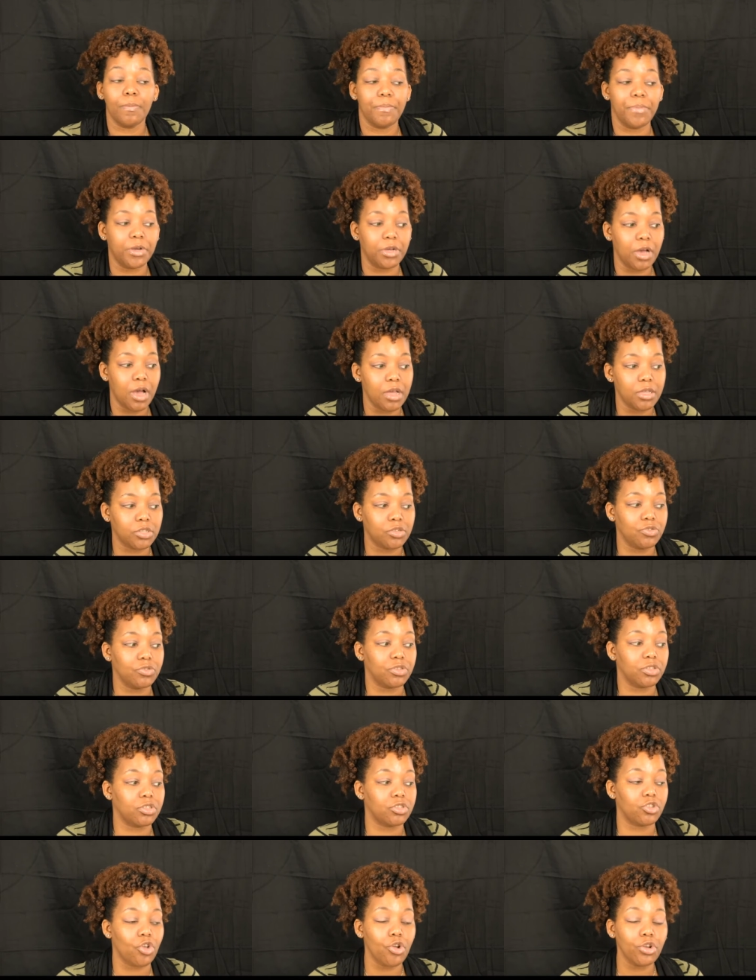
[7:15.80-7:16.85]
Because you're
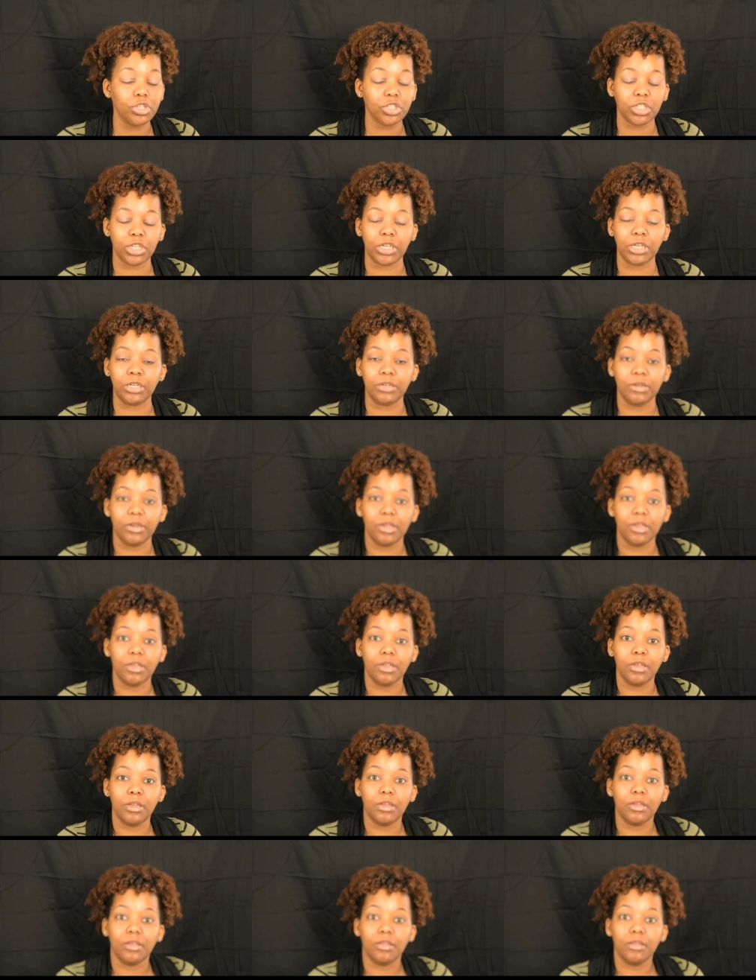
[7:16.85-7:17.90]
searching
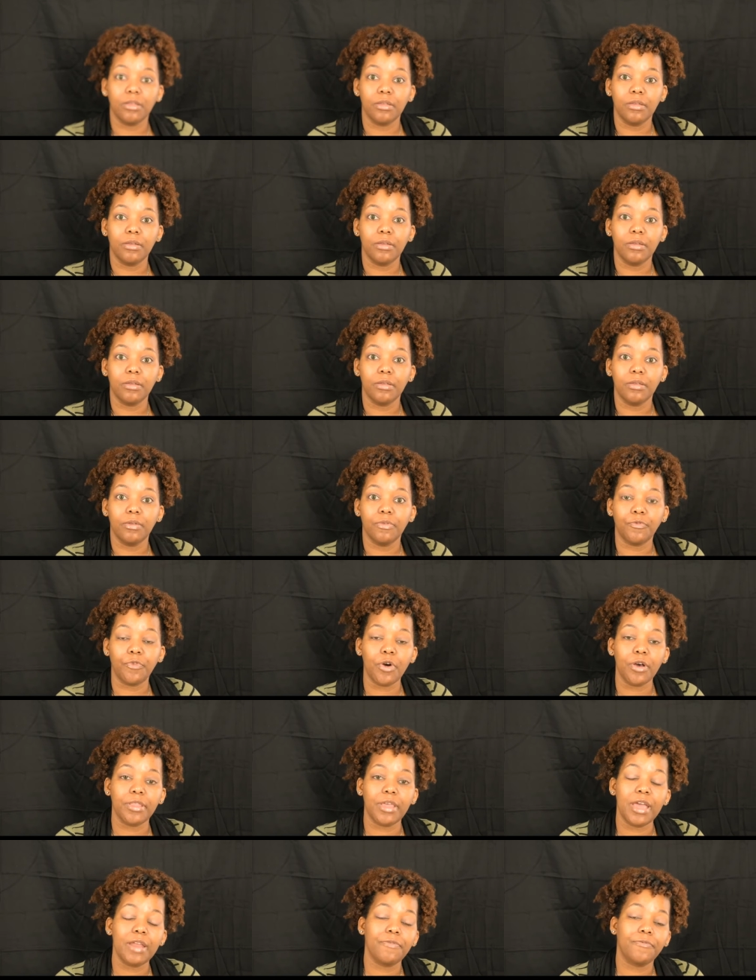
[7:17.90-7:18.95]

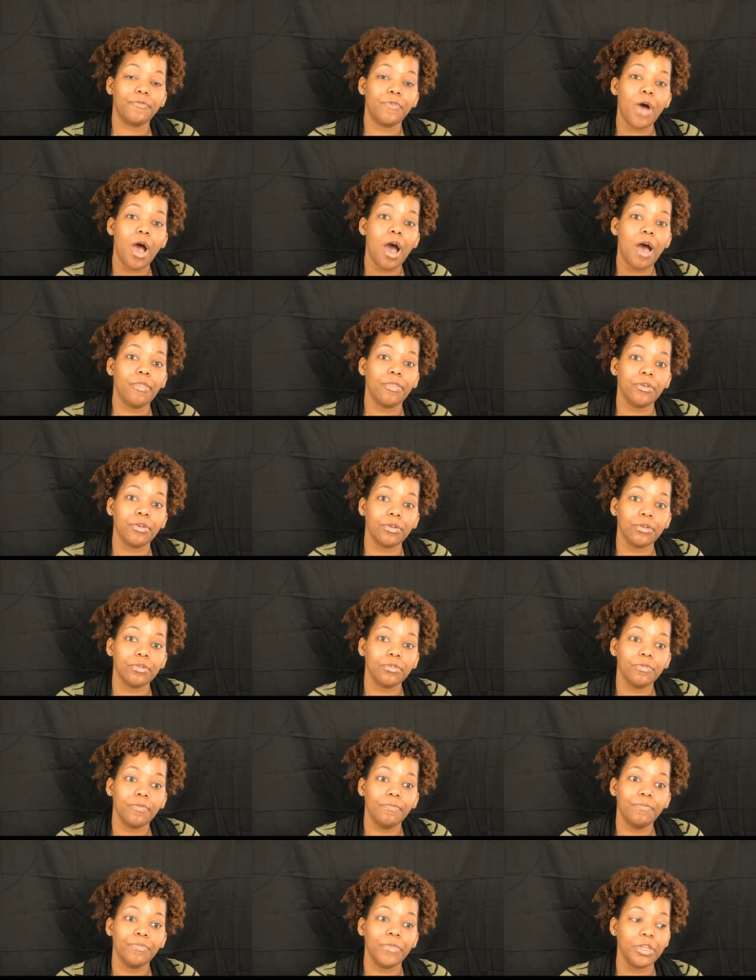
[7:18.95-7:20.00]
for that father
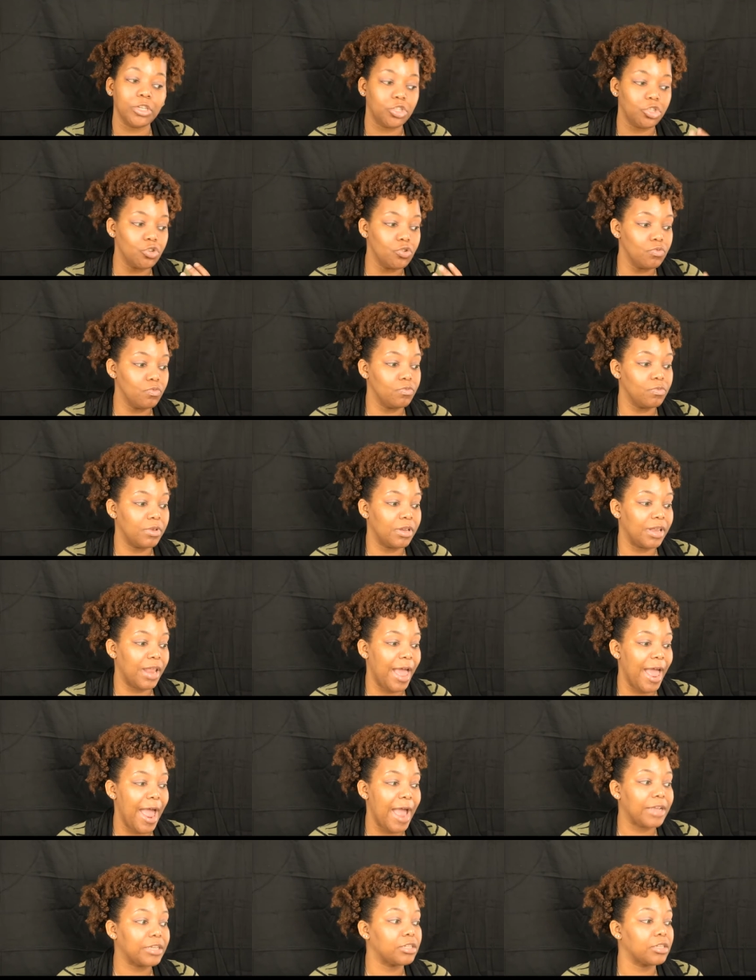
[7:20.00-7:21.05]
that you
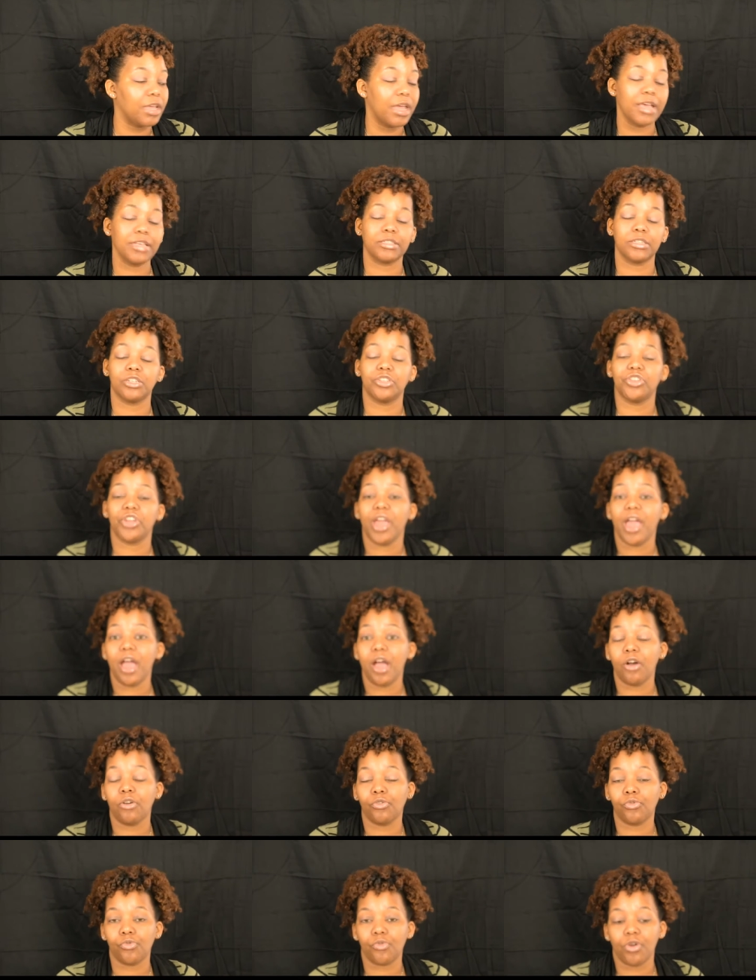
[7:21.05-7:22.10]
lacked as a
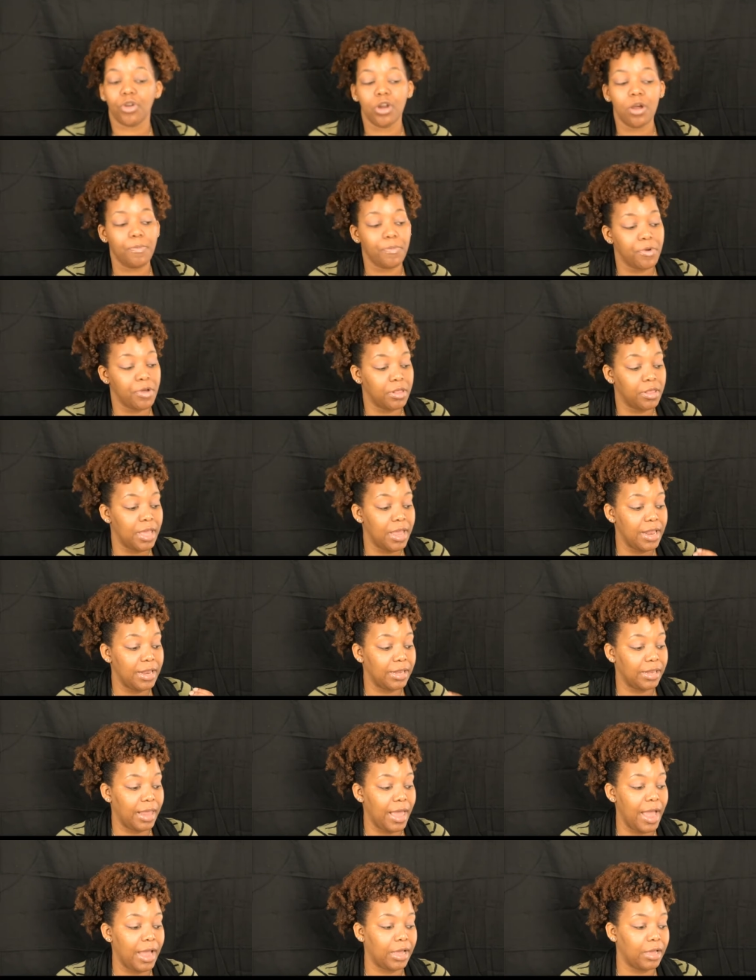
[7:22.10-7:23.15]
child growing up or
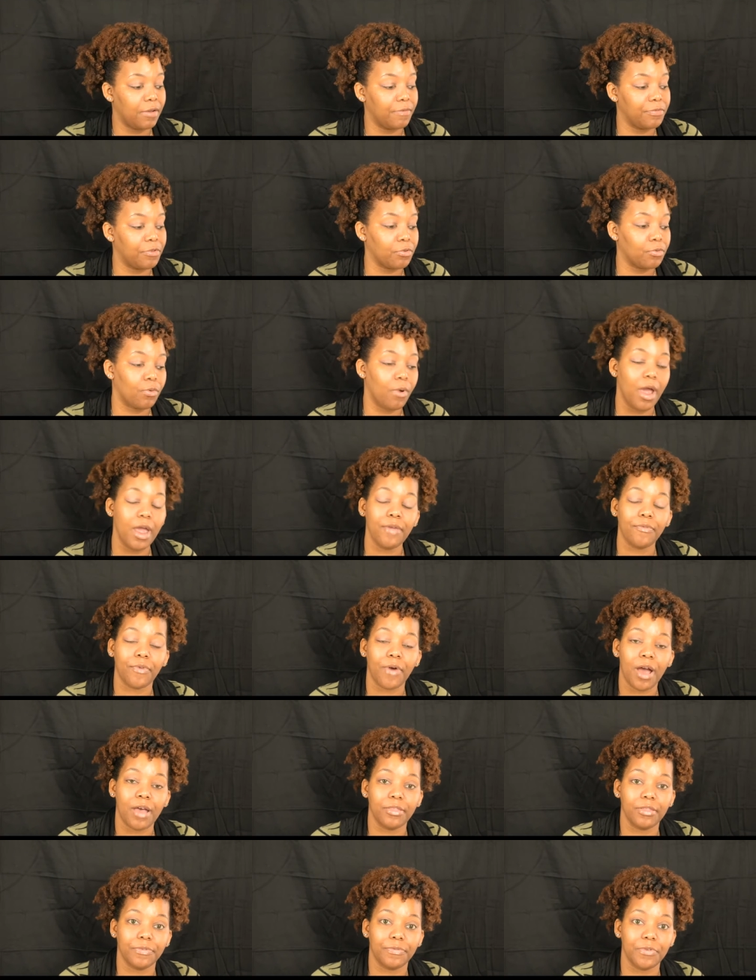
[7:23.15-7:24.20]
that lack of the right
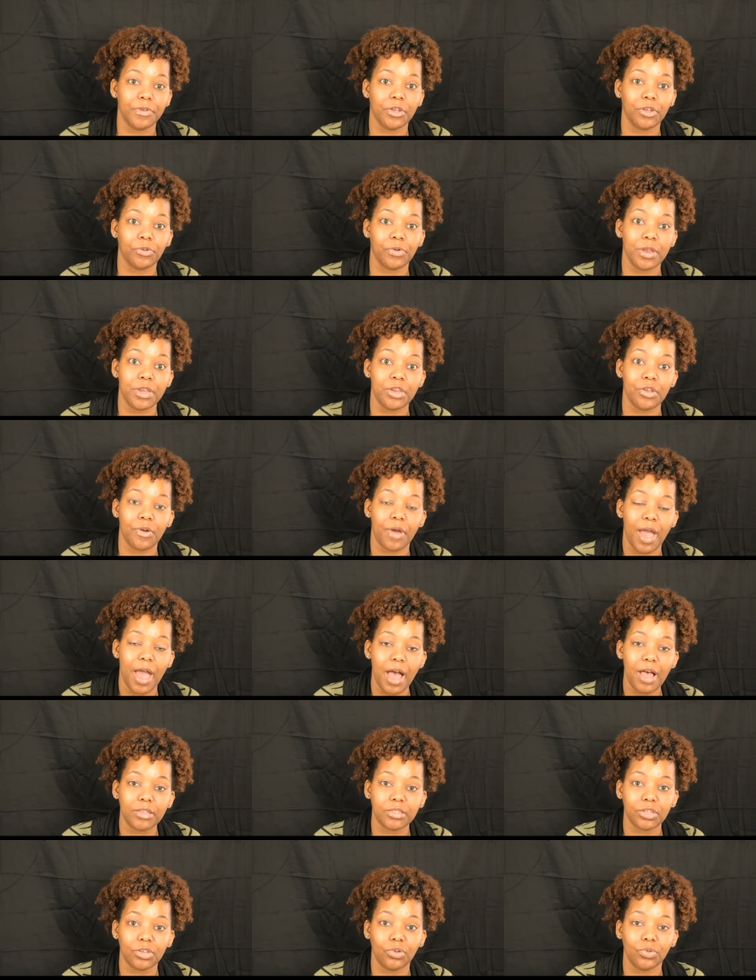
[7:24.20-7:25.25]
father figure in your
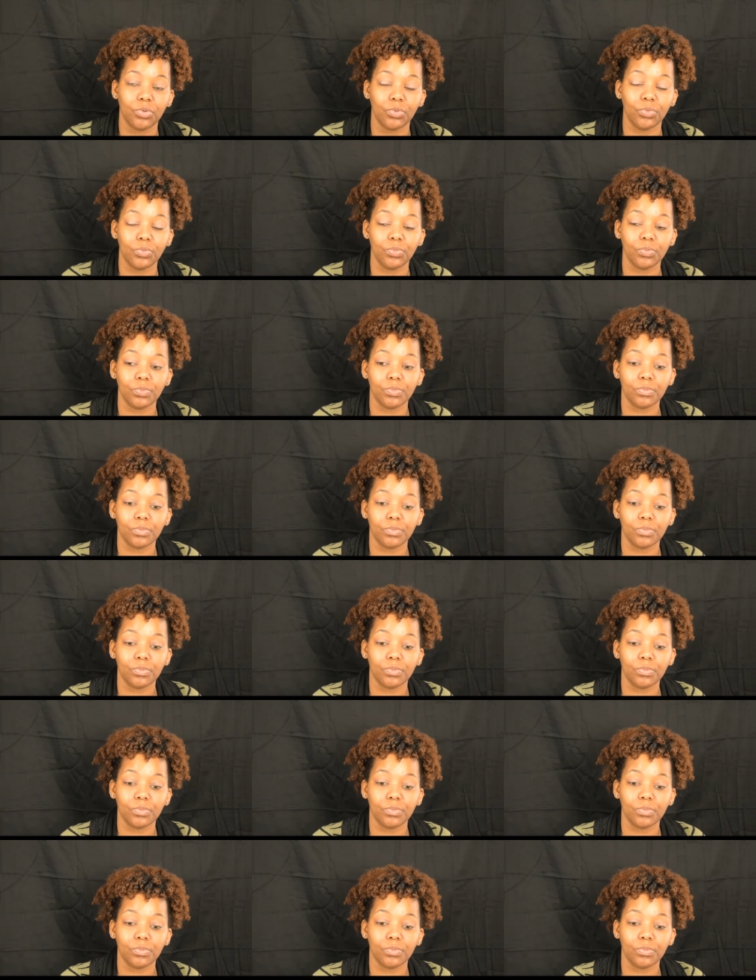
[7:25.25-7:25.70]
household.